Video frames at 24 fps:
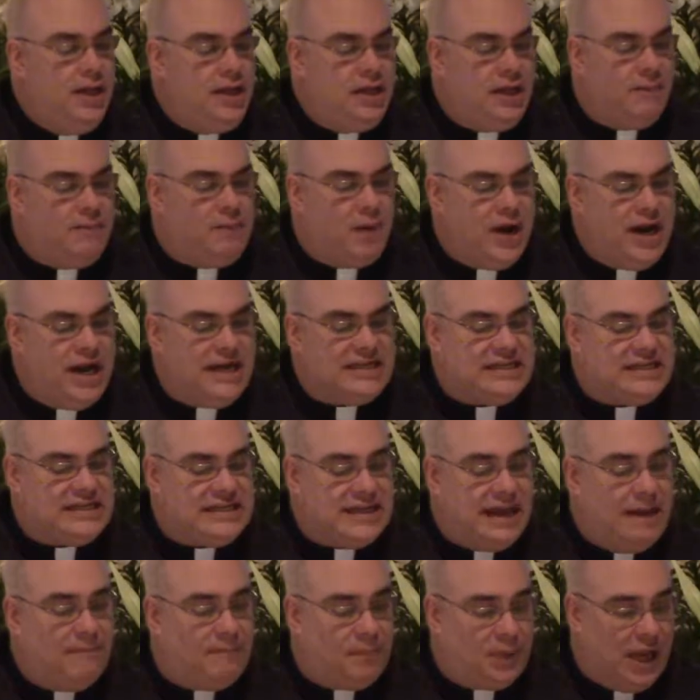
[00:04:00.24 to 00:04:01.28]
To put it
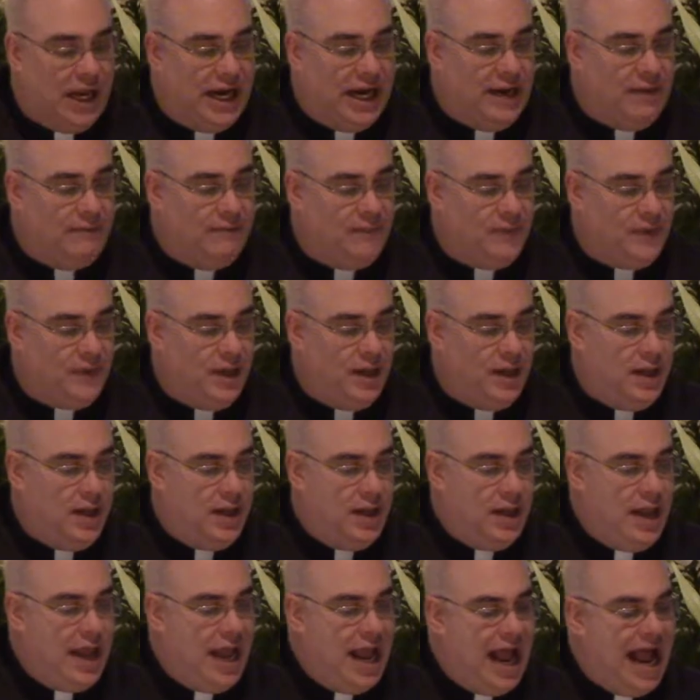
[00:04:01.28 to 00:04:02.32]
simply,
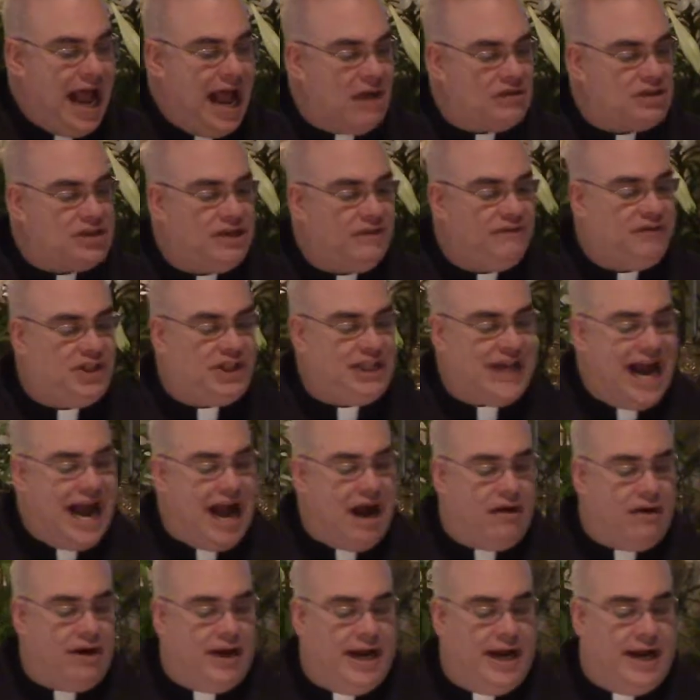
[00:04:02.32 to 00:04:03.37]
House of
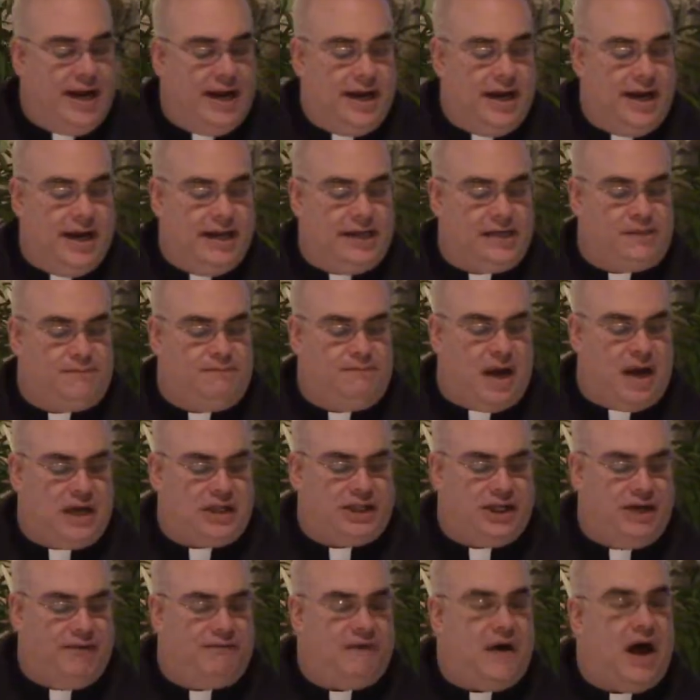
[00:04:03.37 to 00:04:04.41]
Charity is
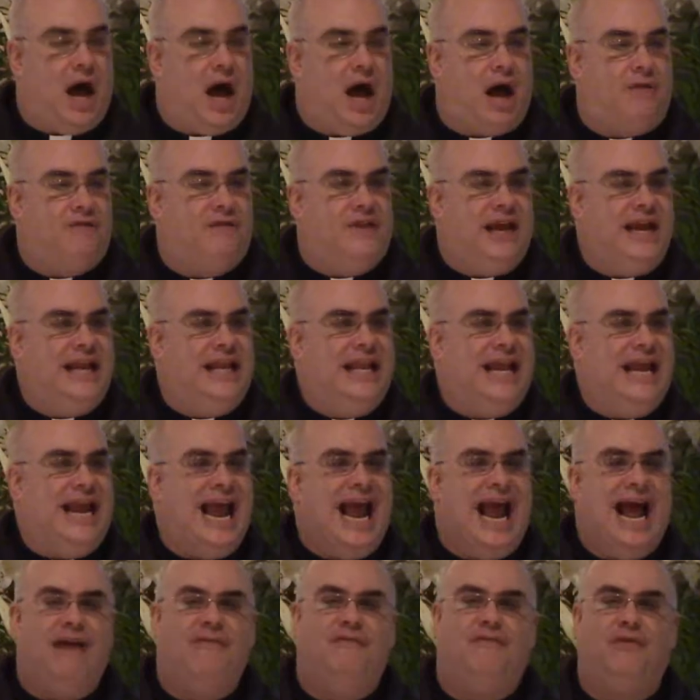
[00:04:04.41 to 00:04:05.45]
much involved in the
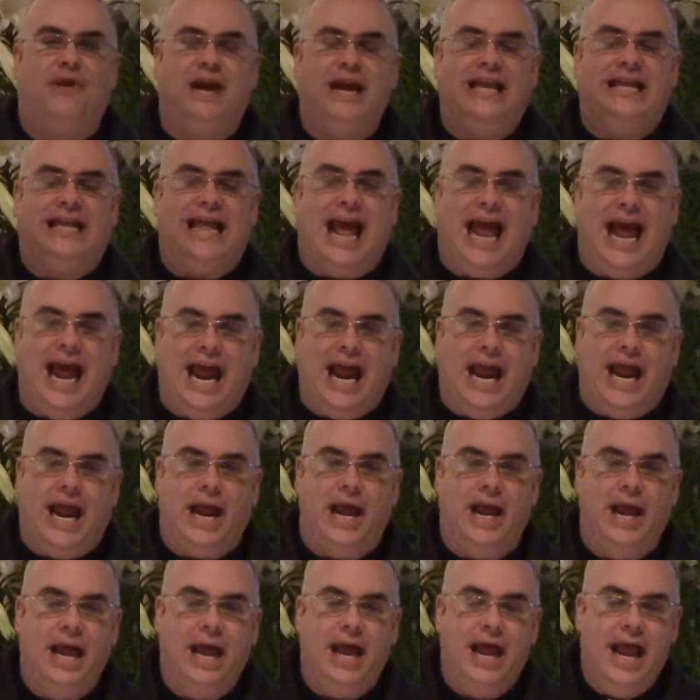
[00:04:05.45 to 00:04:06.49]
everyday
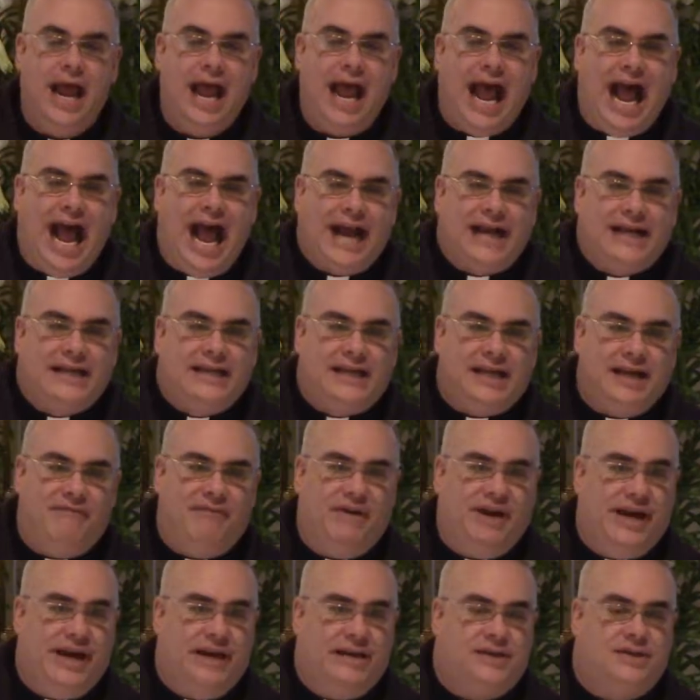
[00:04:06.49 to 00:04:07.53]

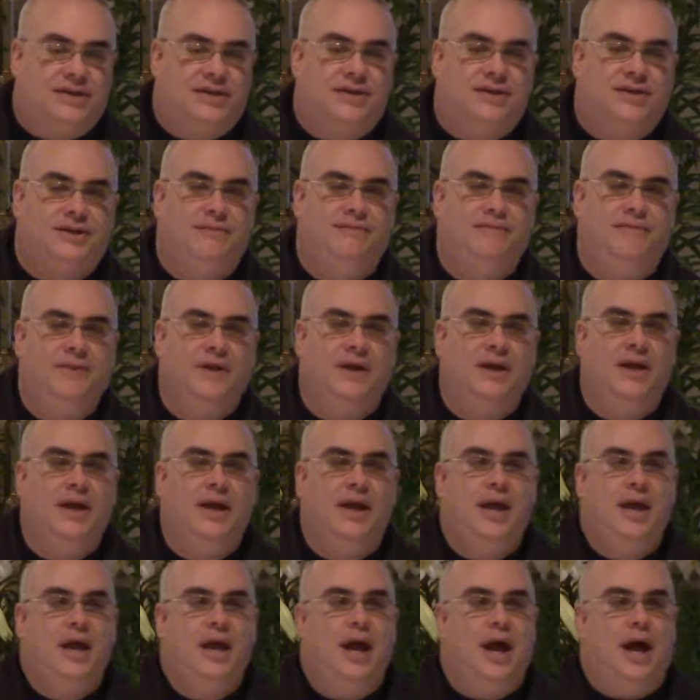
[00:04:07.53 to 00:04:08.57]
activities.
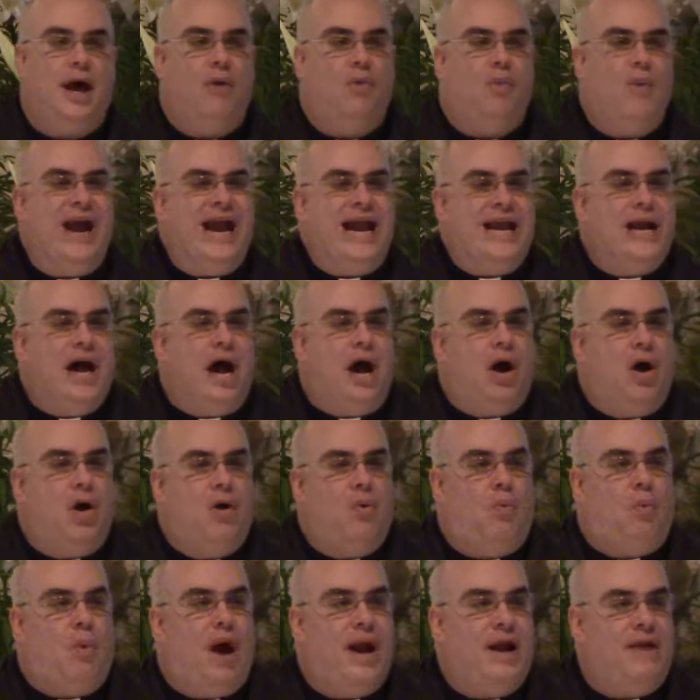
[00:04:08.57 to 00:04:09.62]
Uh, we
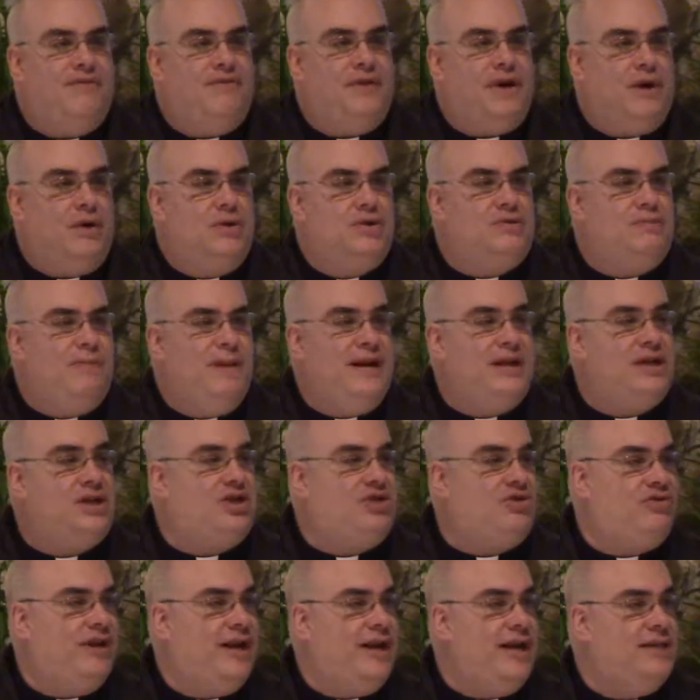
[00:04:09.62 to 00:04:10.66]
know one of those
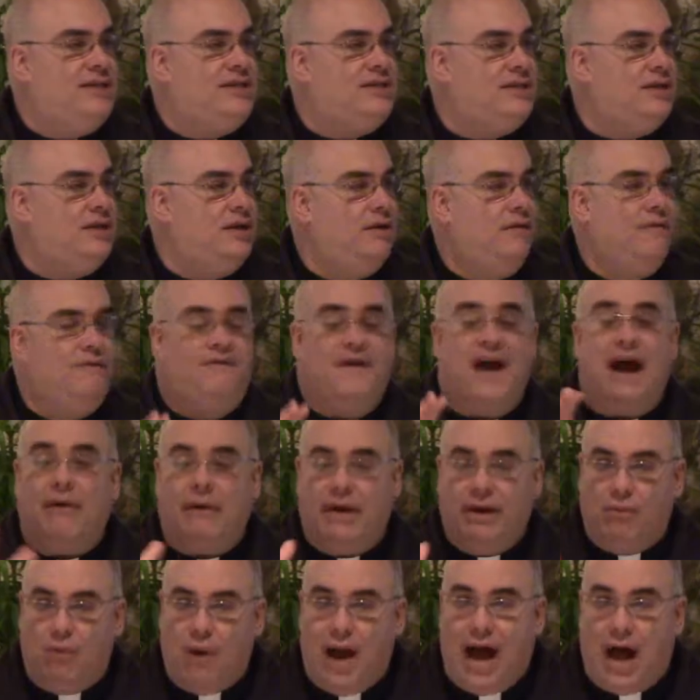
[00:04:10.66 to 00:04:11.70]
ministries
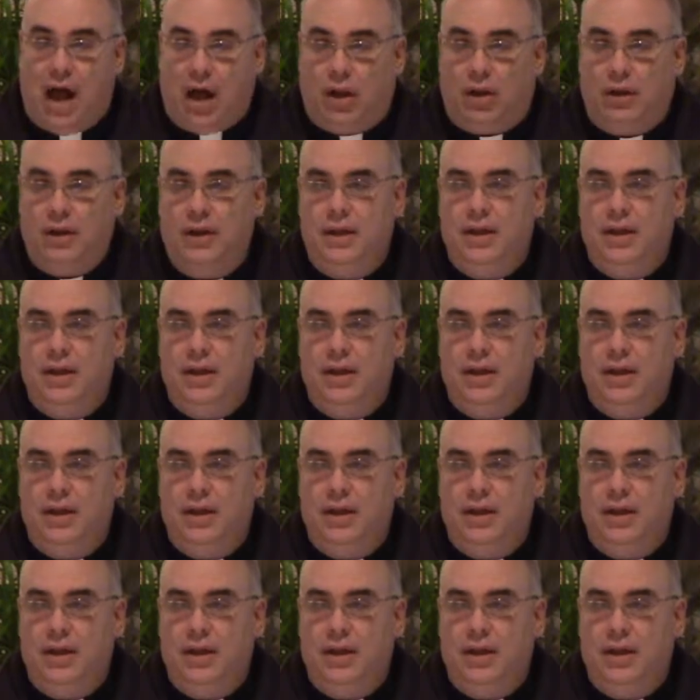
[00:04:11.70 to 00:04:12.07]
very well